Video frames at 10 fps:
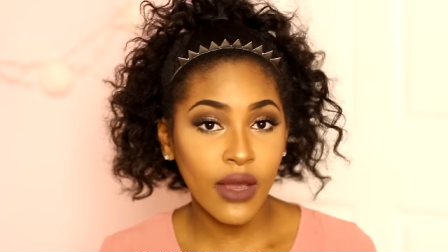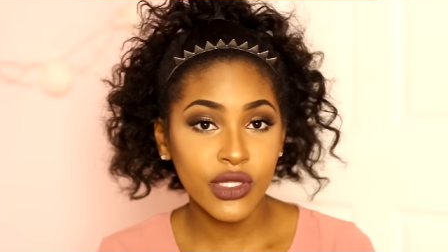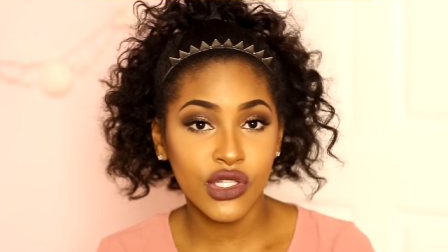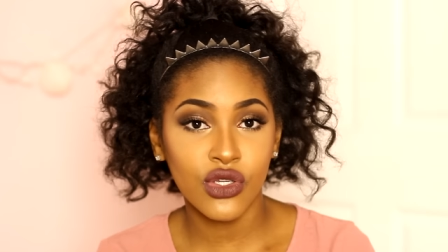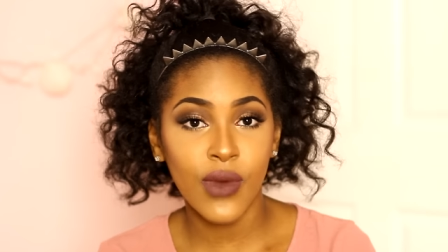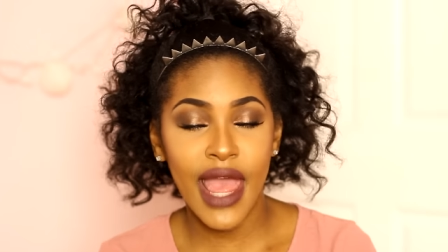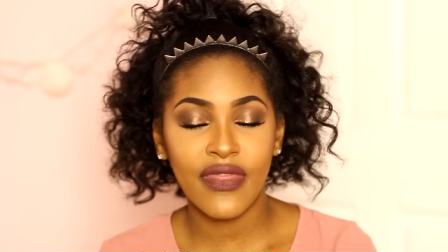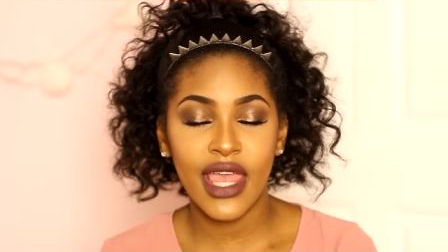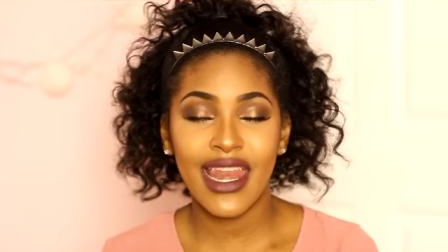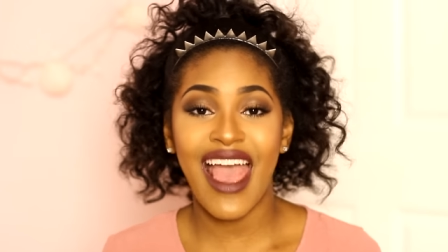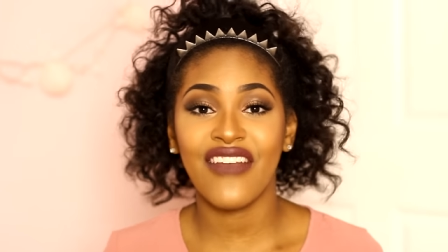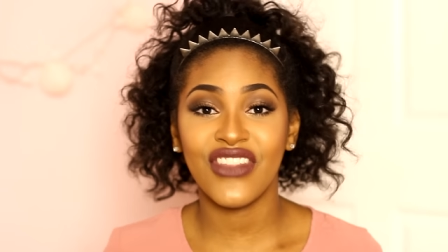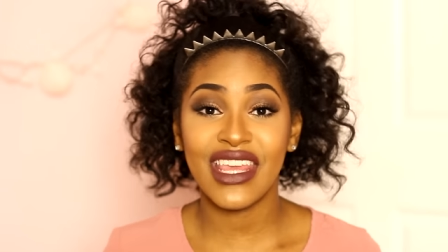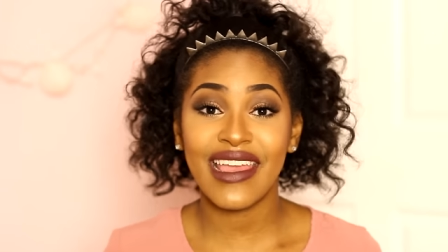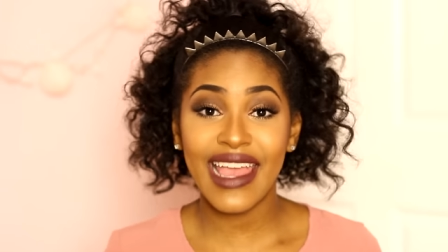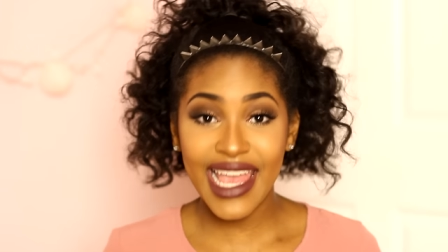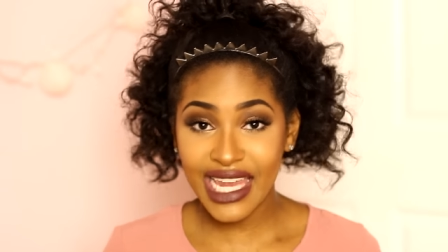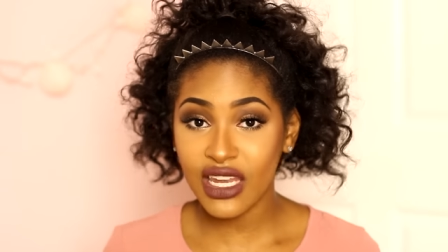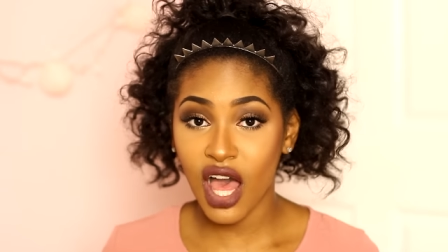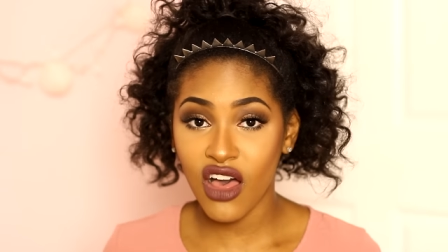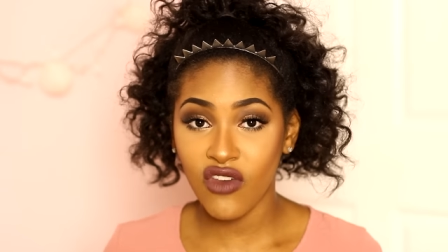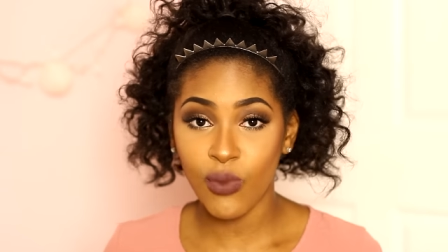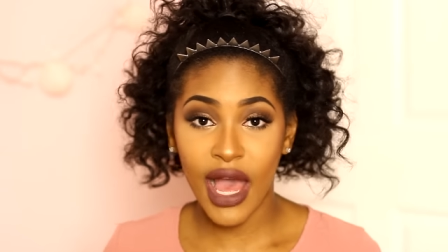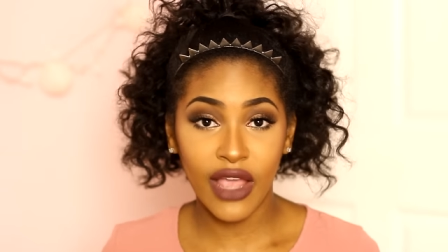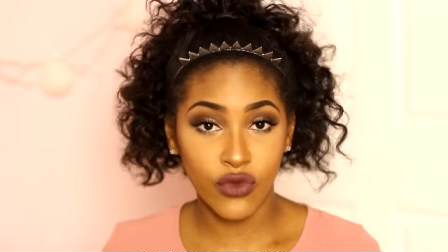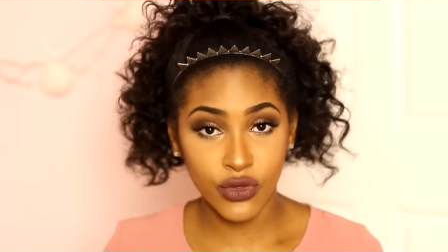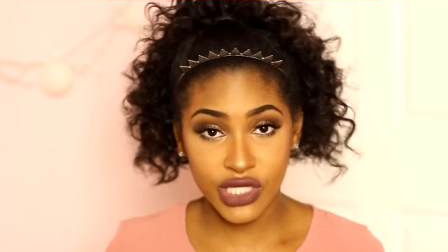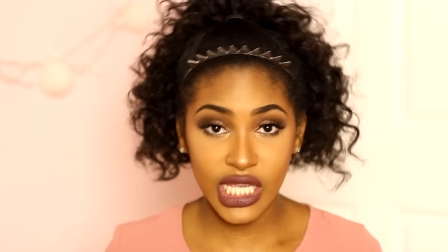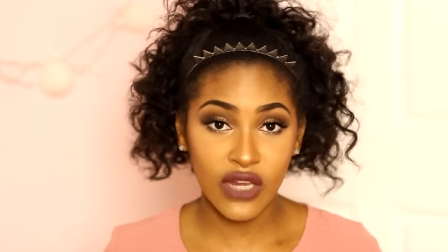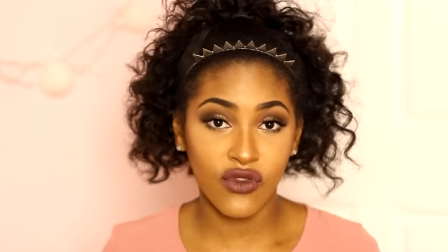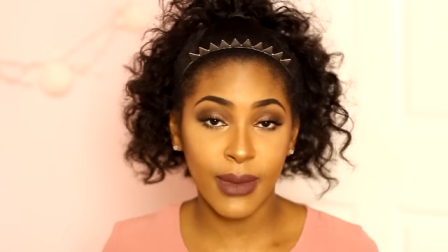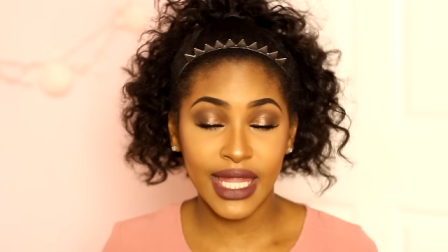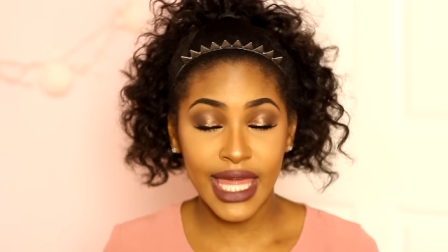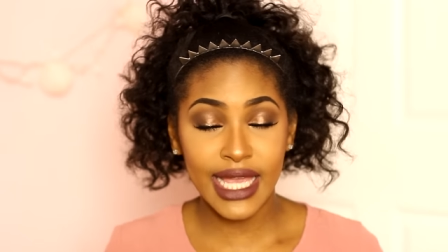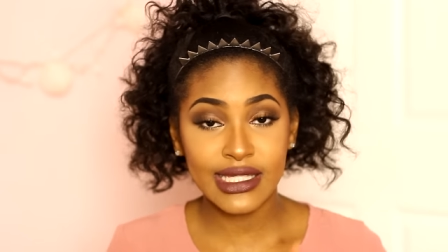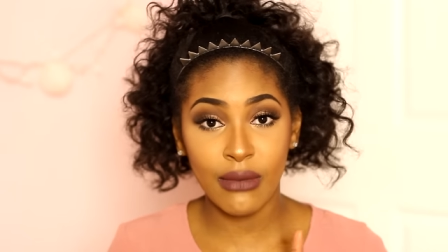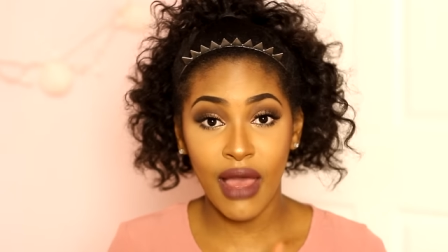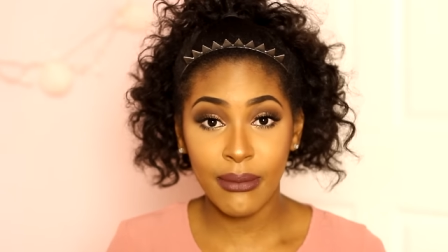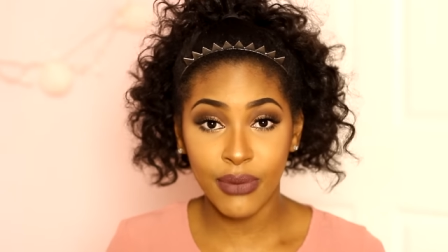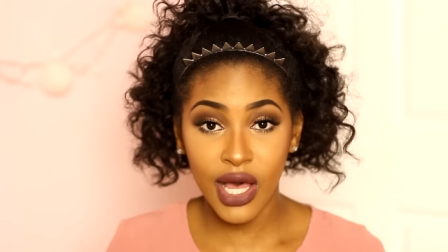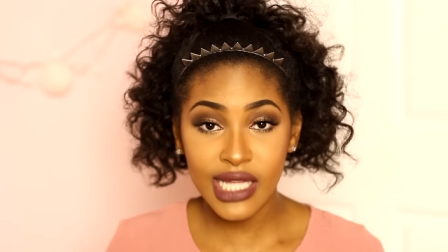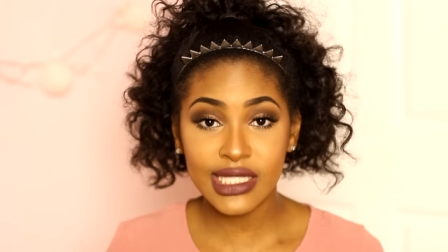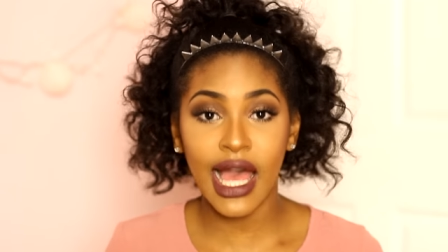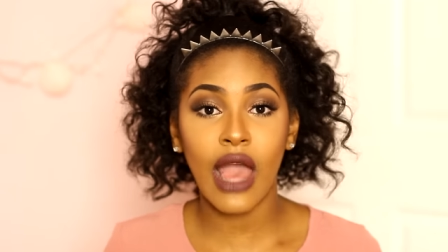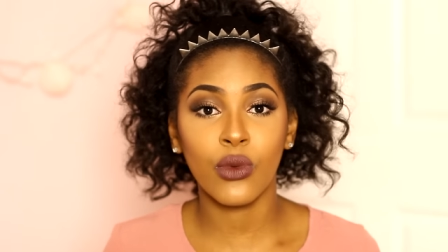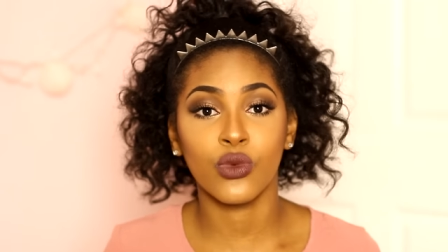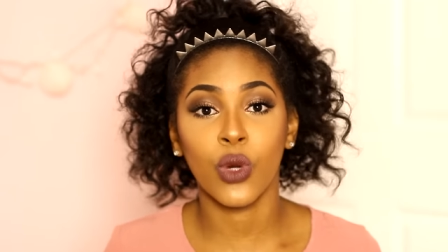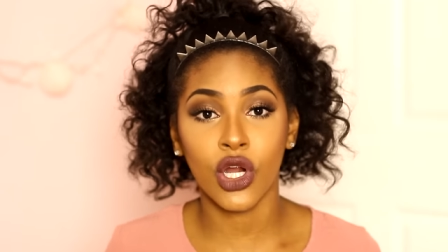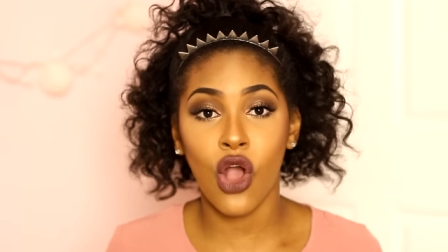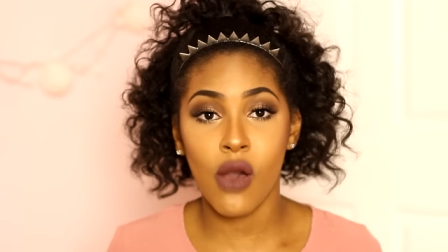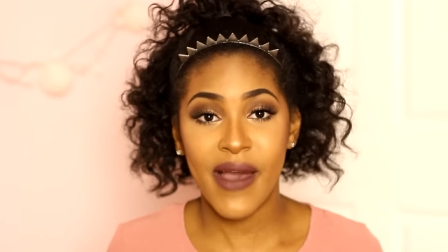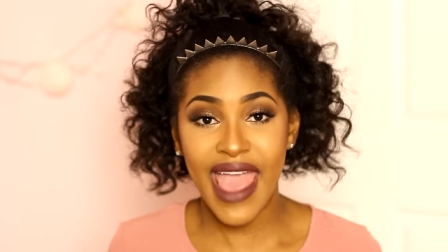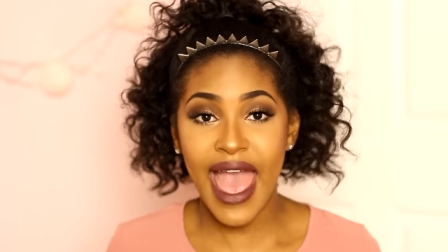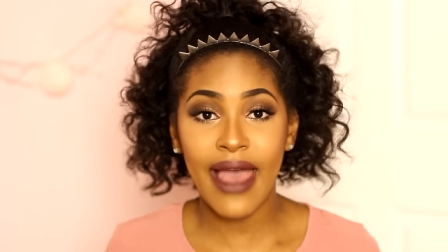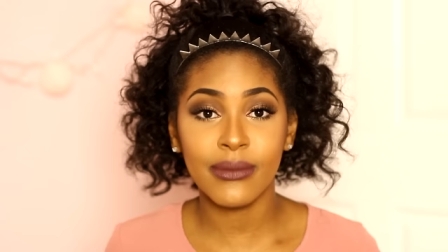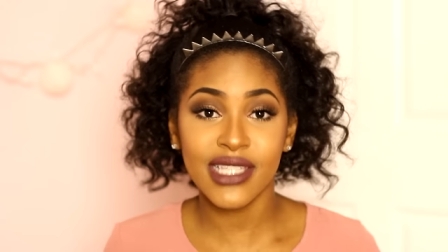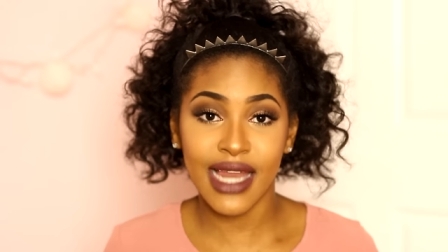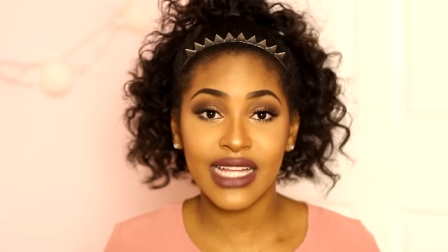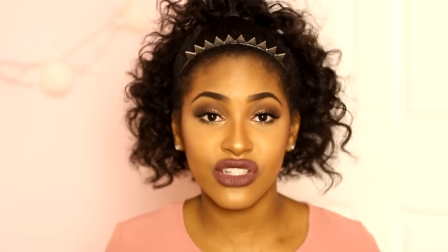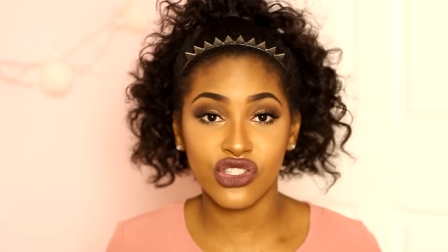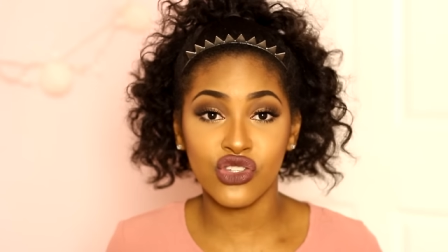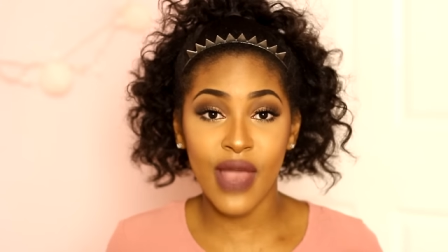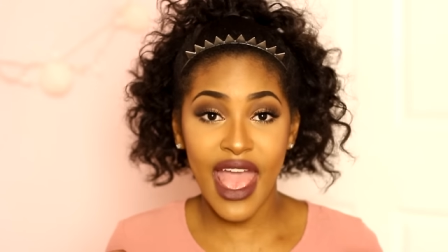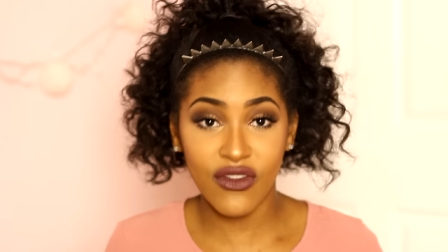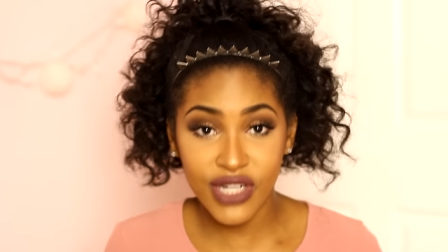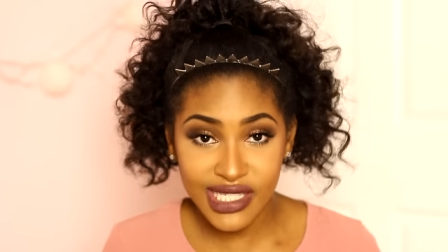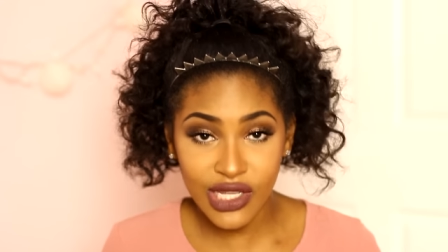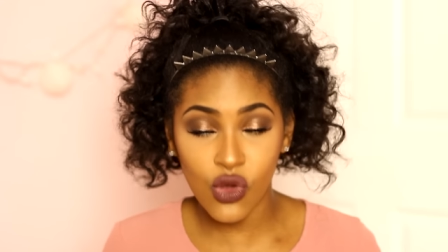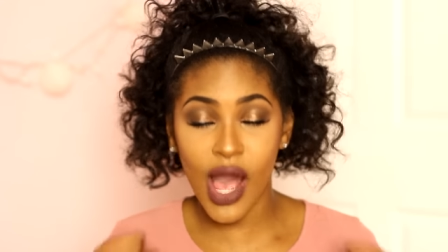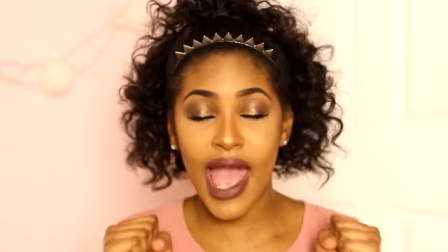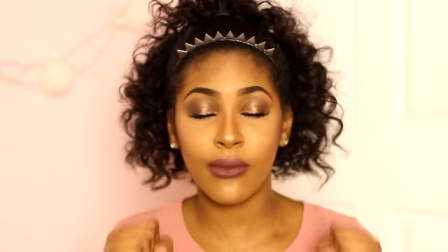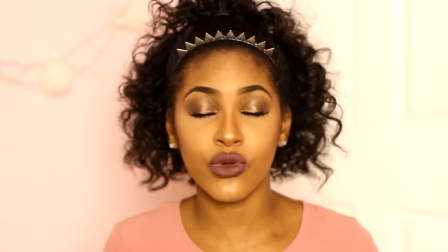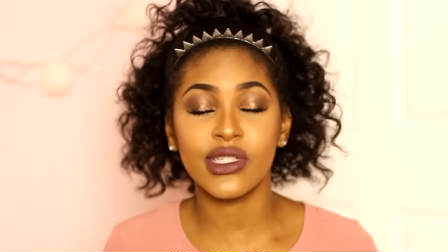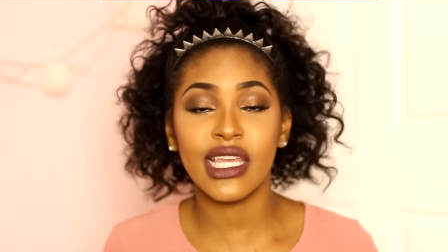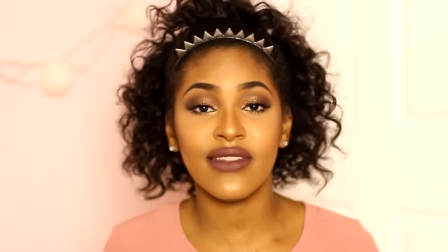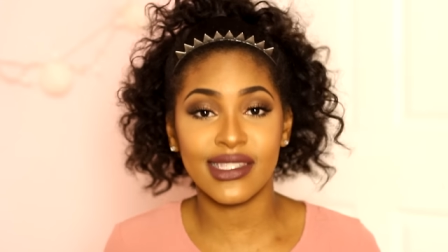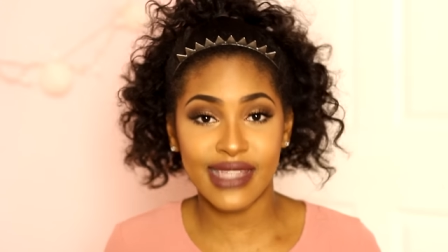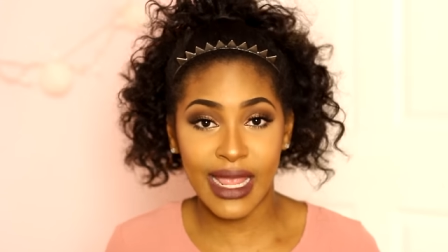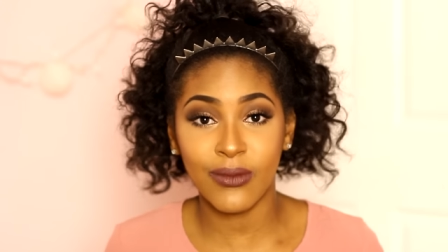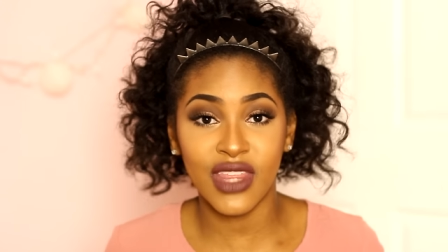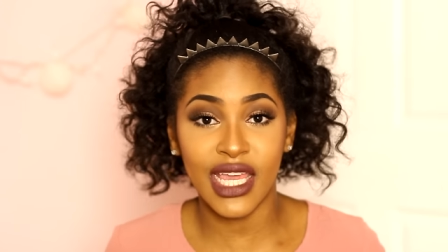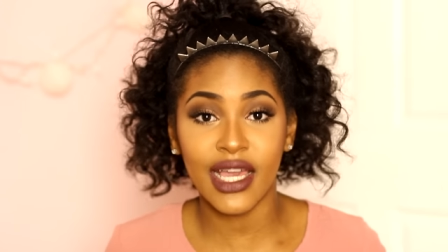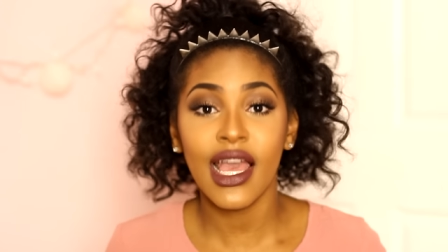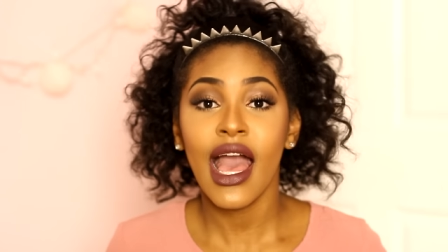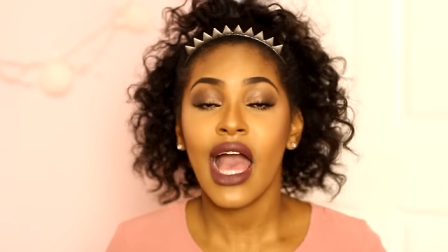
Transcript: I would do. And then at the end of my routine for my legs and my butts, I would work on my abs and I just do every single ab routine the same thing.